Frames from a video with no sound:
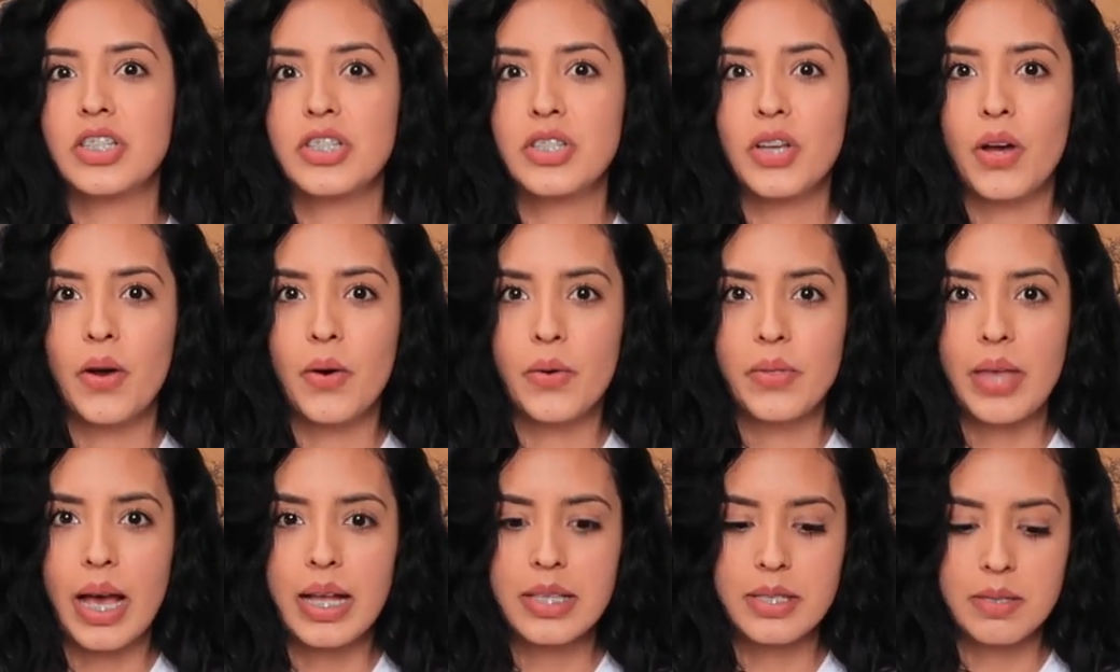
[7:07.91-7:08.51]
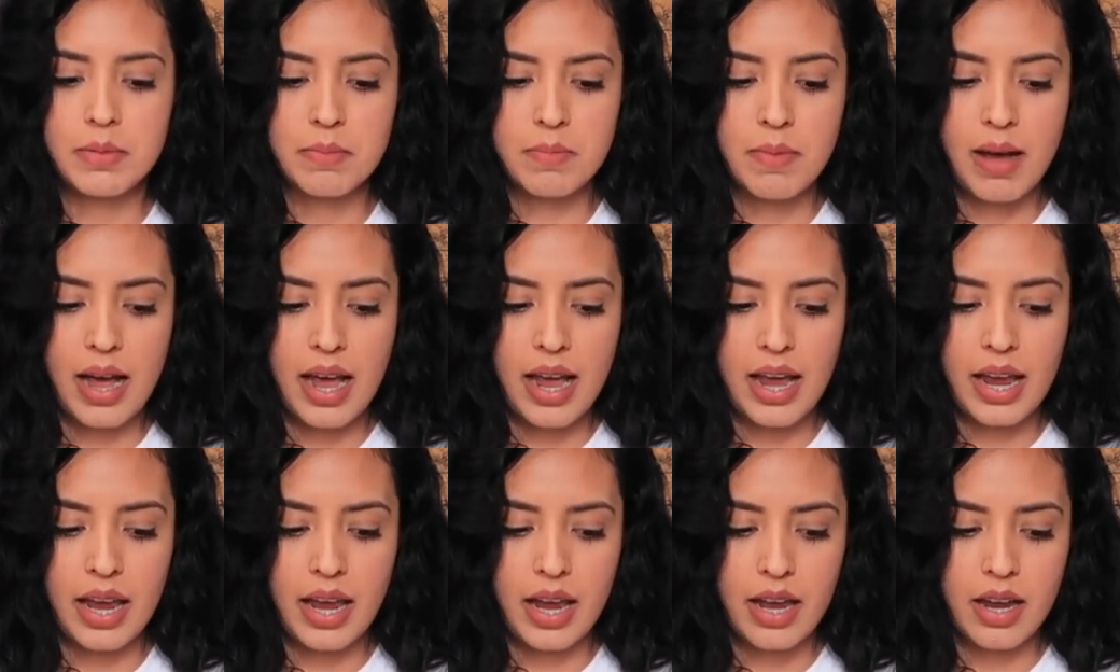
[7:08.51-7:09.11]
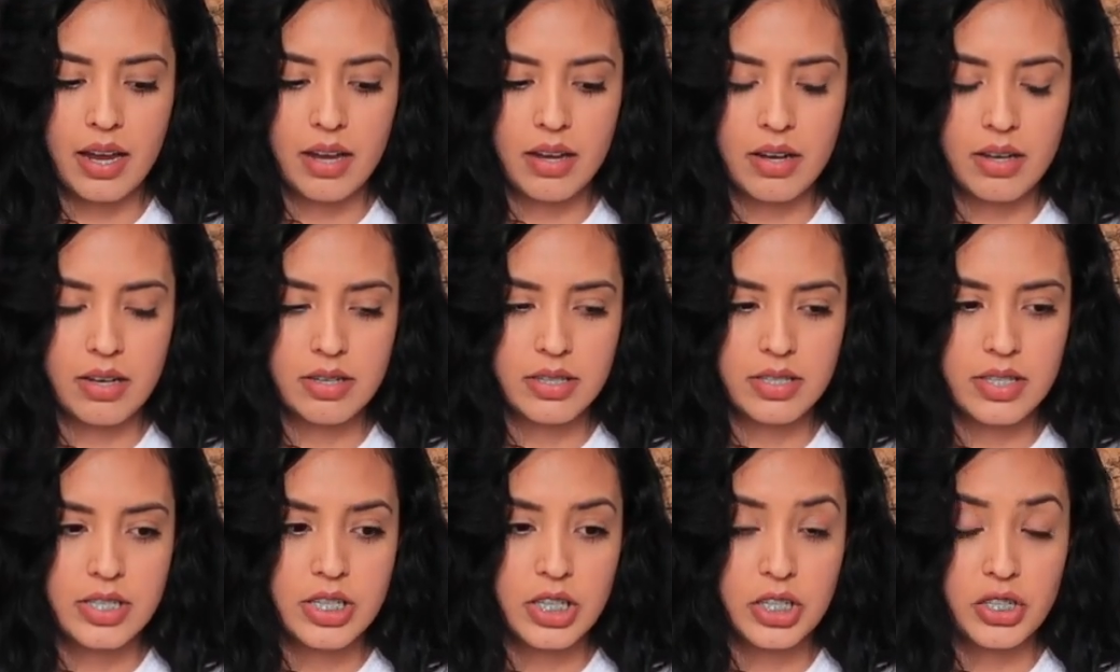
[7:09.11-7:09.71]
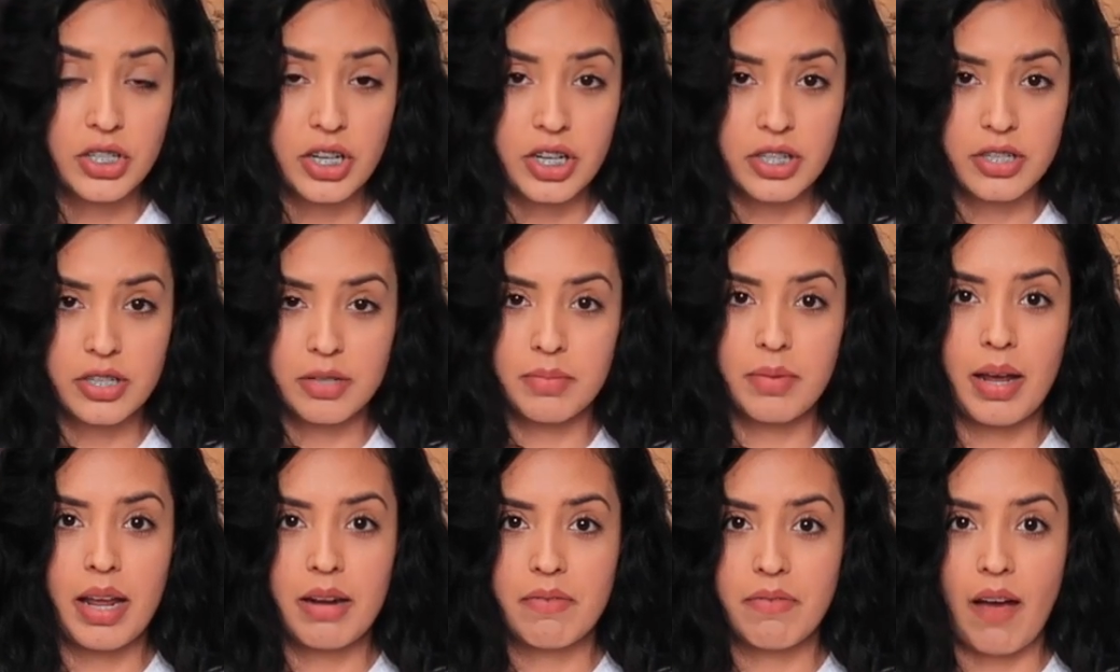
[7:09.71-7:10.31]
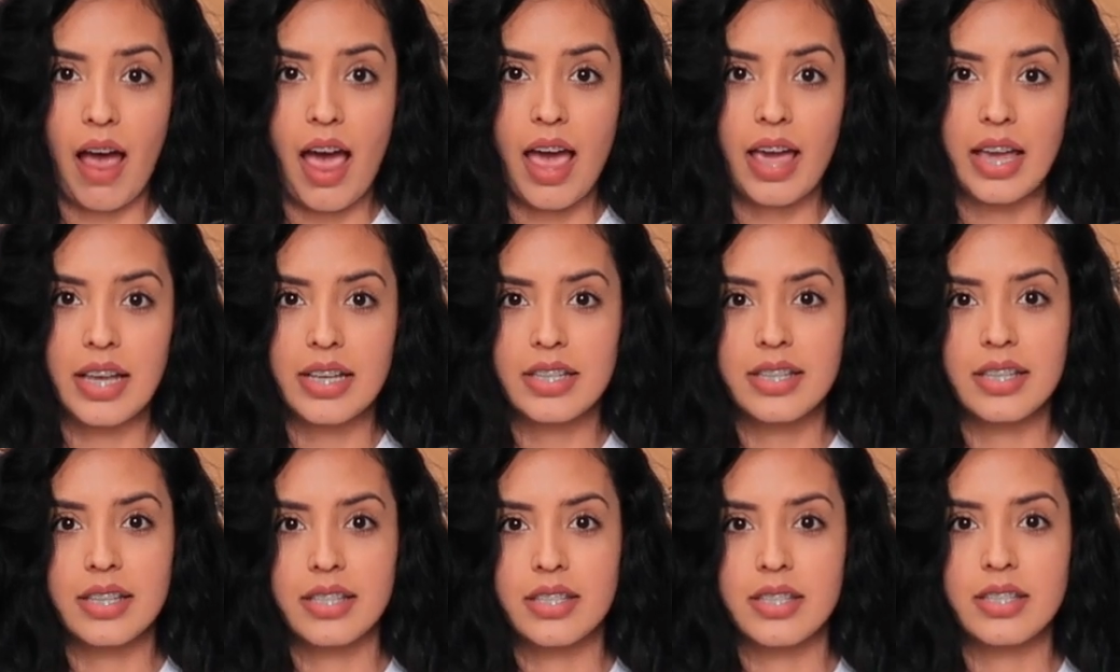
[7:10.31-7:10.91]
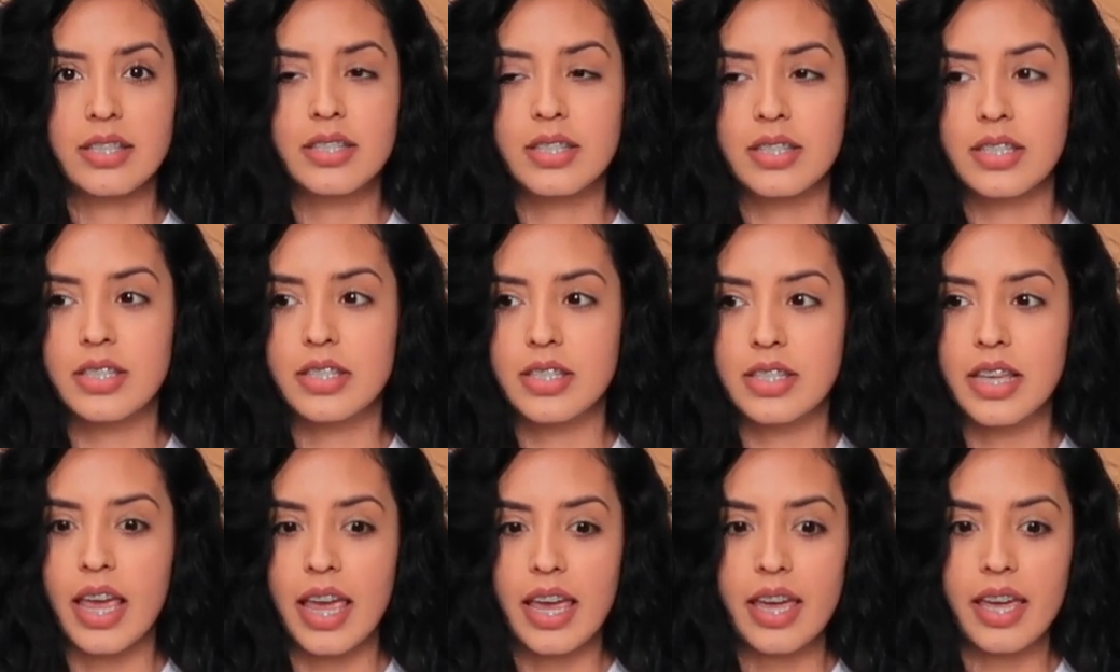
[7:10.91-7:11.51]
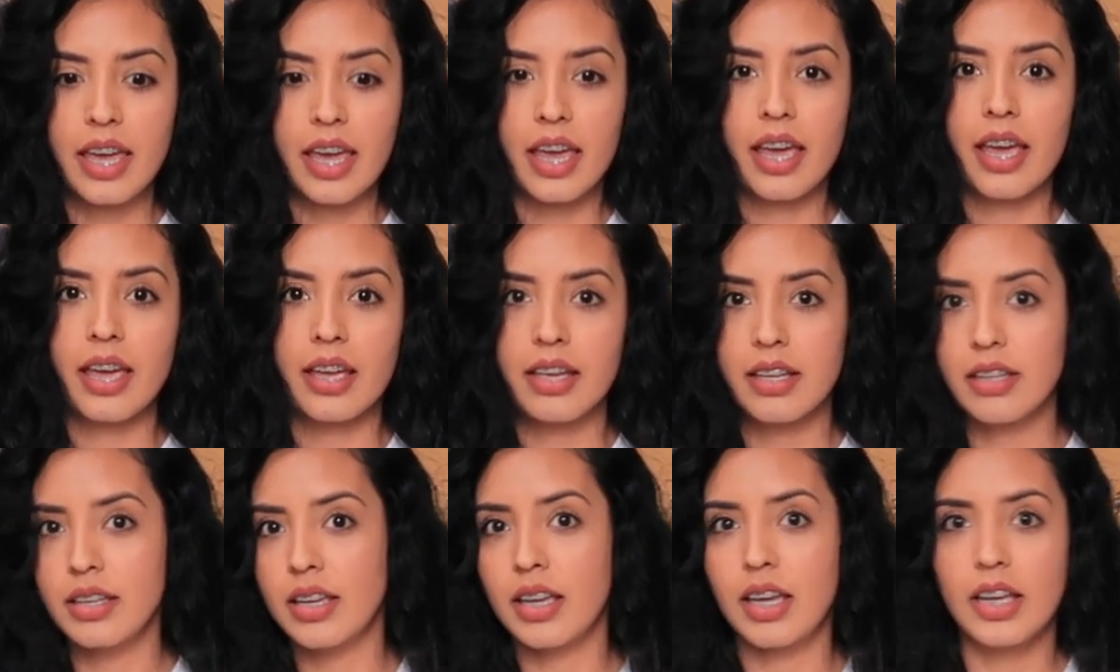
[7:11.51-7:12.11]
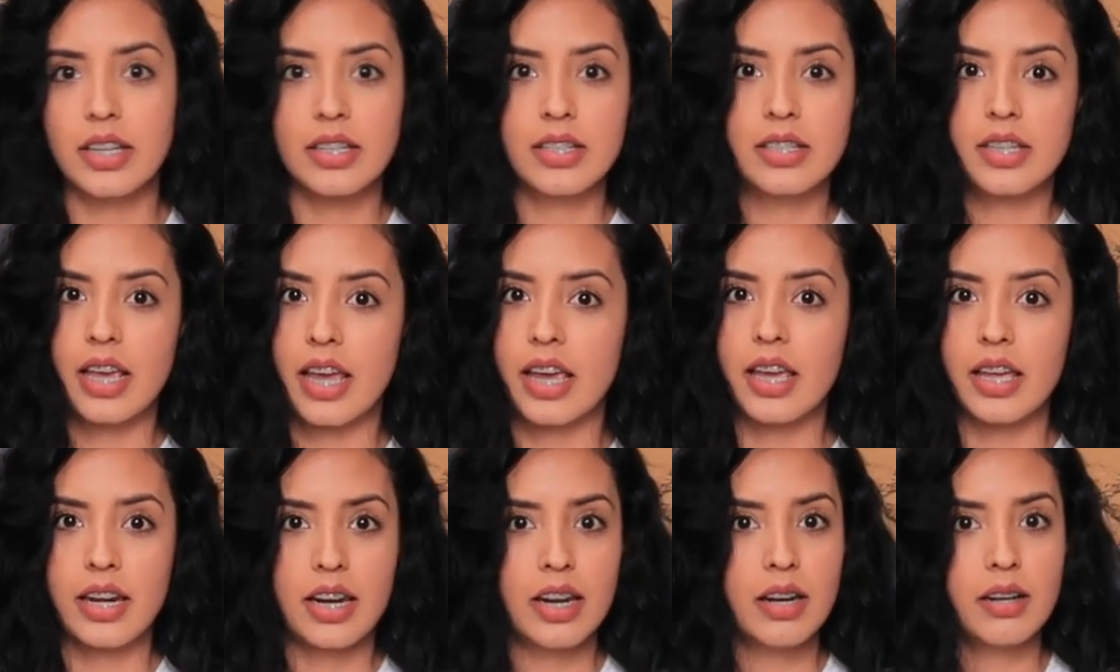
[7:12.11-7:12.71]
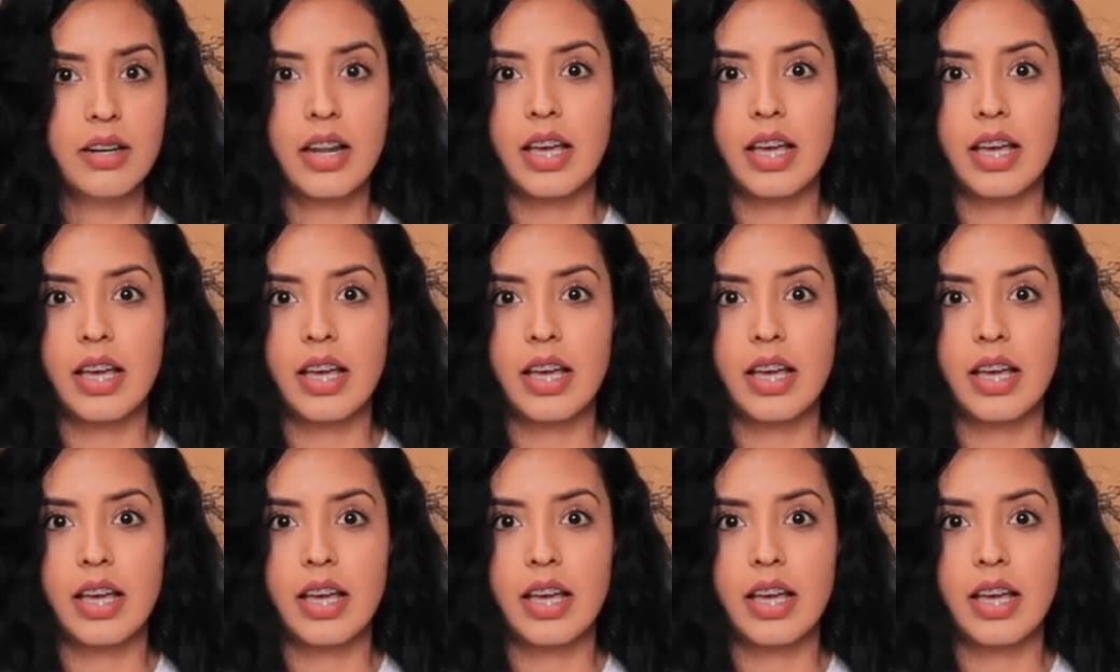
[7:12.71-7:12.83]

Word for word: So that's my uh, suggestion, my advice is to take it, take it in.